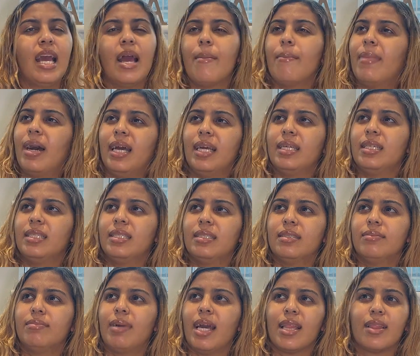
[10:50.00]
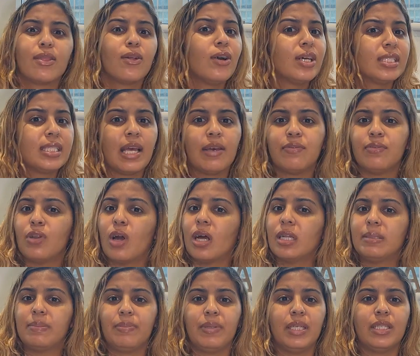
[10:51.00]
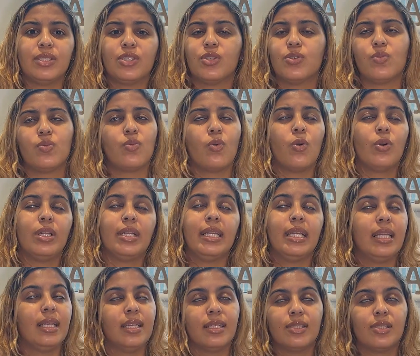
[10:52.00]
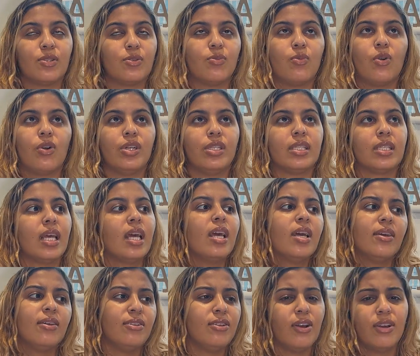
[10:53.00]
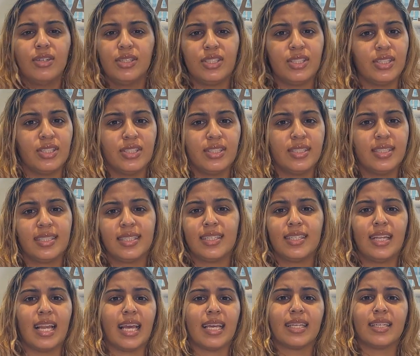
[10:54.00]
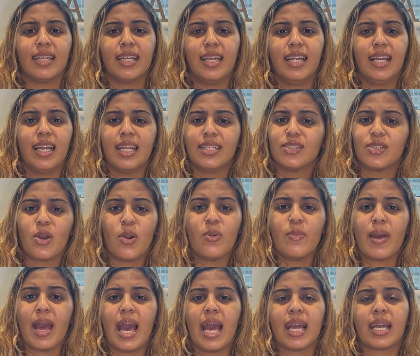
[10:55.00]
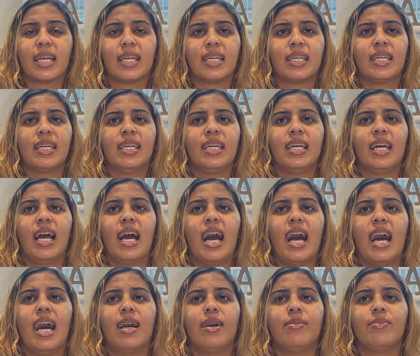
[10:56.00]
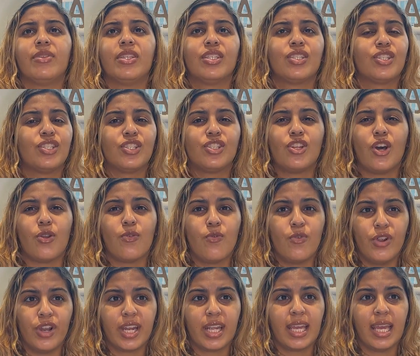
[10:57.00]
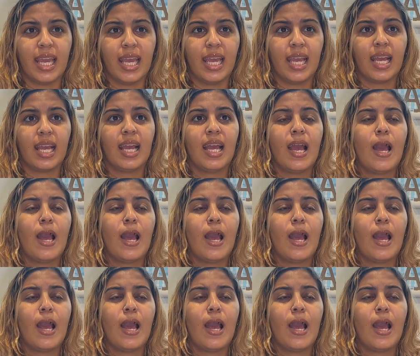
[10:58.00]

My thoughts have not been leaning towards, no dude, like, let's go back, this is not working.